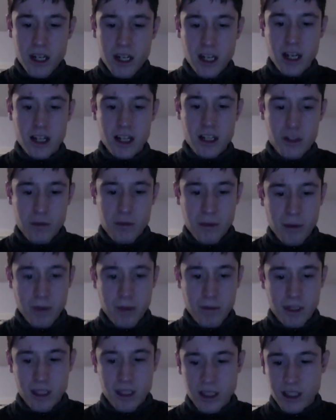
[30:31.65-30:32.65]
I just
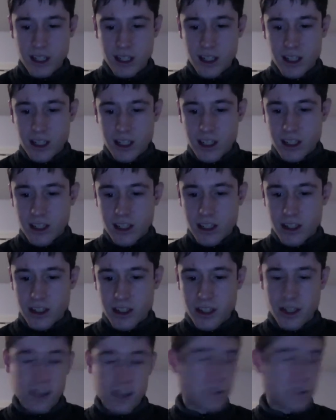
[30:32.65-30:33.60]
remember the